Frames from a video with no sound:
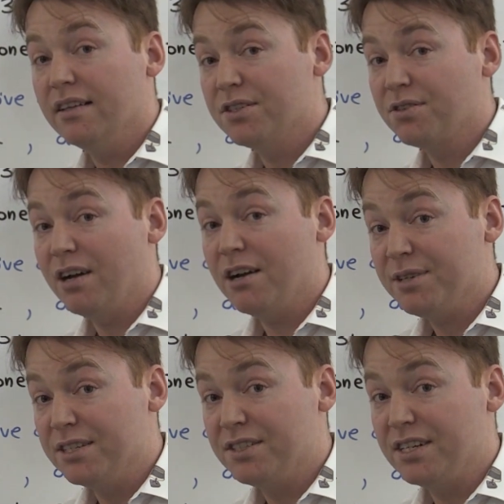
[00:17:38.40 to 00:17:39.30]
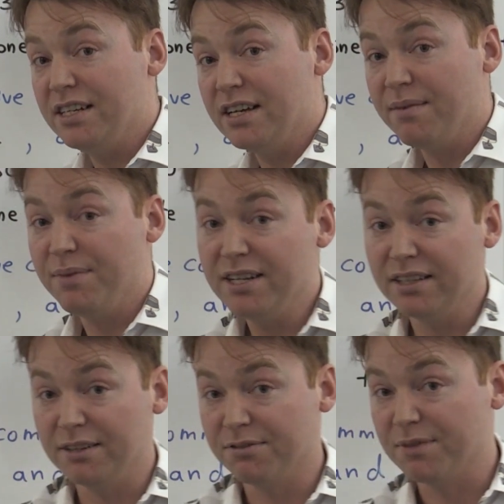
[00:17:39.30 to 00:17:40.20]
The scribe can see
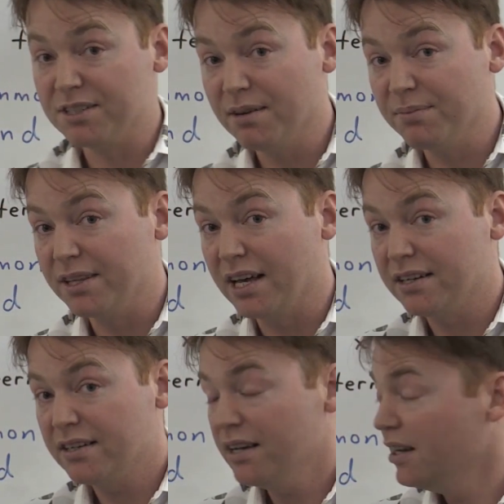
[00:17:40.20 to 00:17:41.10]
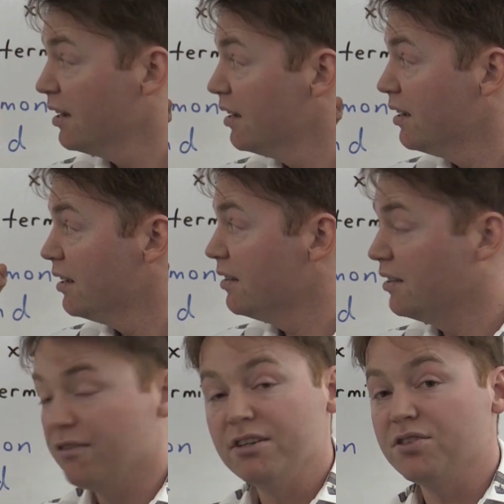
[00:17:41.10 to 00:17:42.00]
immediately from this number that
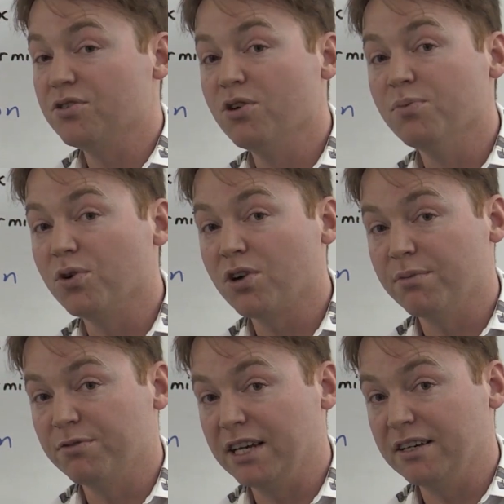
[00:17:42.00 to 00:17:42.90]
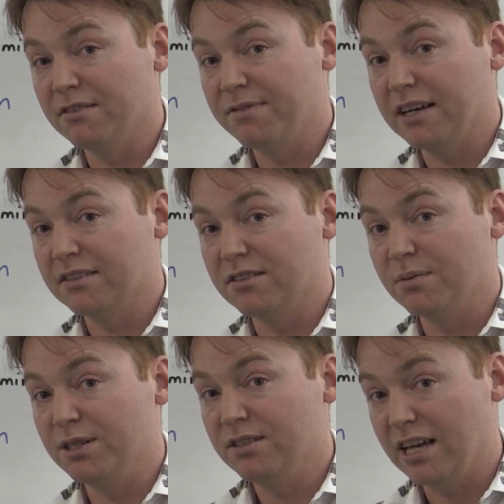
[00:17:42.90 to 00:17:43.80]
there is no more common regular factor
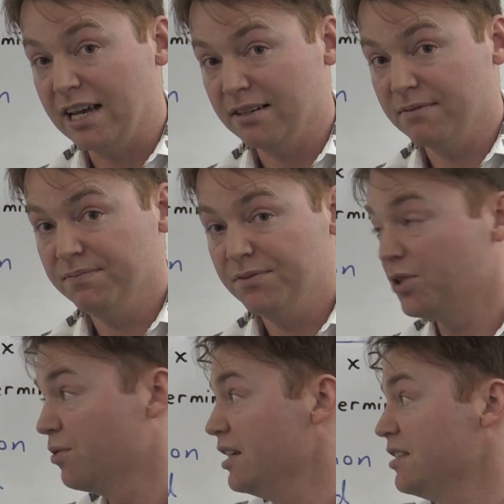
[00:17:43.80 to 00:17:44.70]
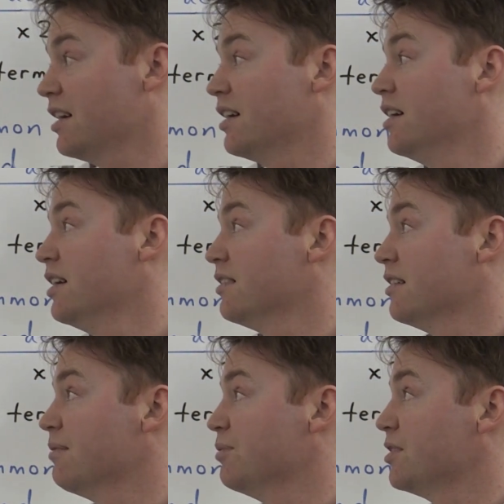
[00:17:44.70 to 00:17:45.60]
to be taken. So these are
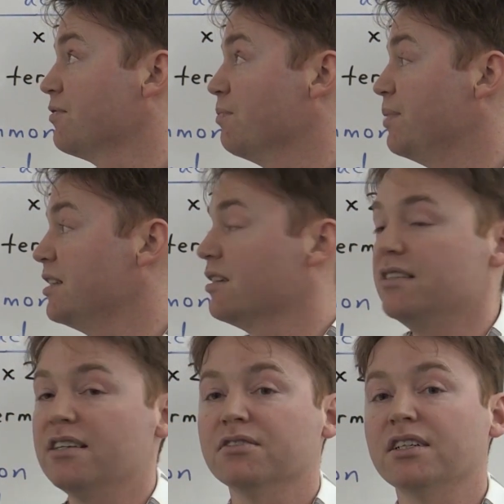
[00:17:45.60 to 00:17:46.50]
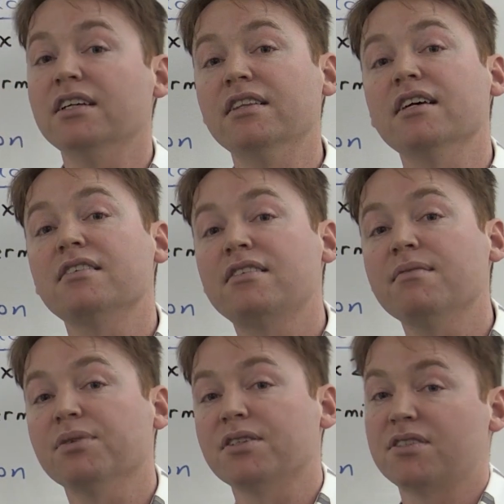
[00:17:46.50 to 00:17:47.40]
the numbers for beta and delta in their
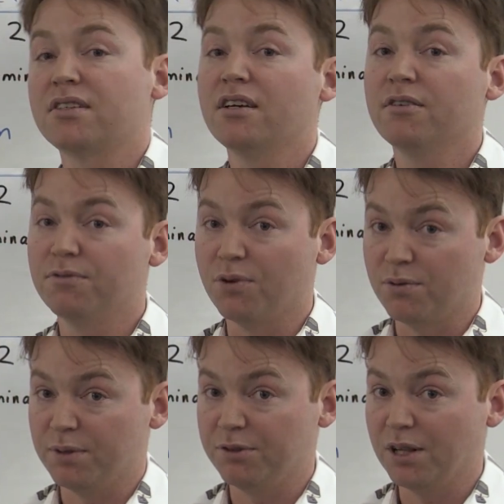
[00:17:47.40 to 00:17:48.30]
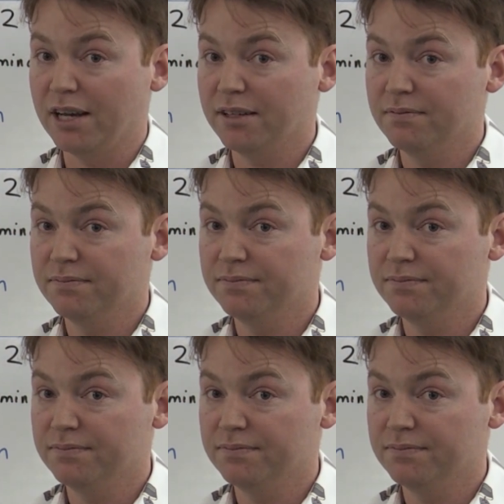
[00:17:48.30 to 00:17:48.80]
simplest form, if you like.